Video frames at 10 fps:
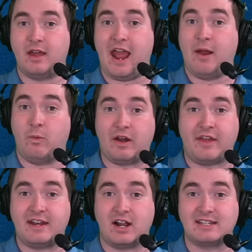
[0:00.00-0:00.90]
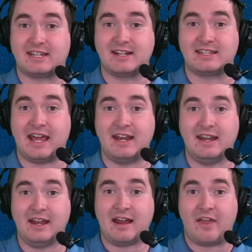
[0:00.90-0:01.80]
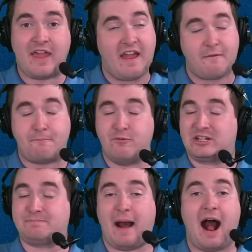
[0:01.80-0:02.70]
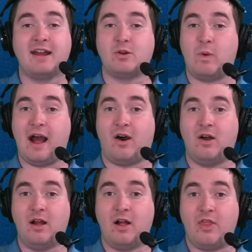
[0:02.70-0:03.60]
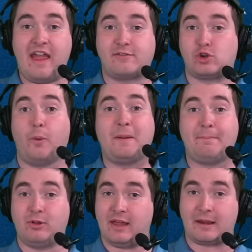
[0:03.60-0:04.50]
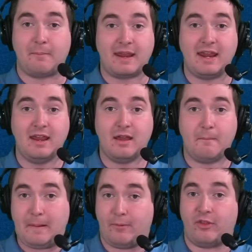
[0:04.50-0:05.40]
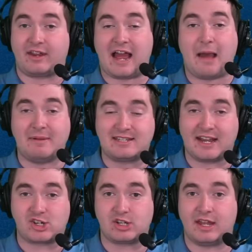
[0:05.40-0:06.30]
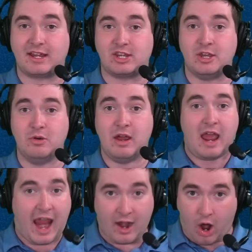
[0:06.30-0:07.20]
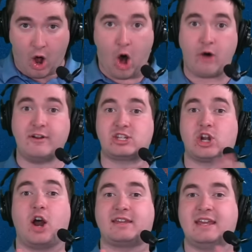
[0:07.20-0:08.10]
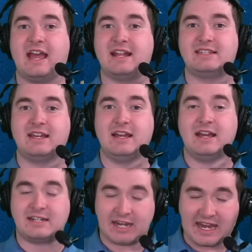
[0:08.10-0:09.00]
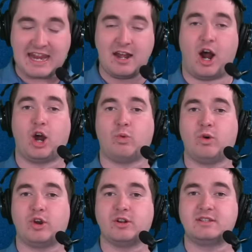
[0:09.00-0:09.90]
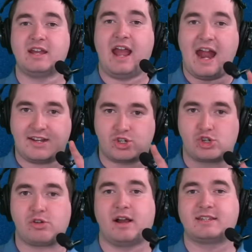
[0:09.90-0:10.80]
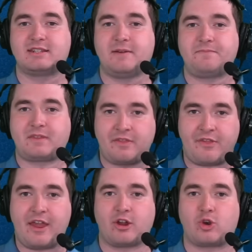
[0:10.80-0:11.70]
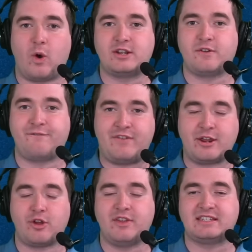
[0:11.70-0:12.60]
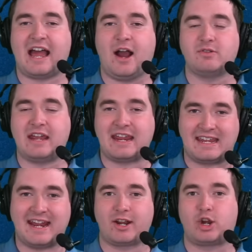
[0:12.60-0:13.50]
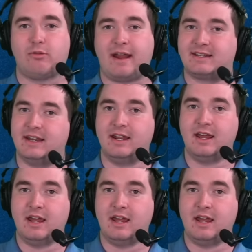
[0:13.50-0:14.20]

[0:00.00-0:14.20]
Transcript: And what have they done since then? They have responded well. They have told people like me, people in the comment section like you, and all of us talking heads to eat our words and to trust that they are going to figure this out and get it corrected.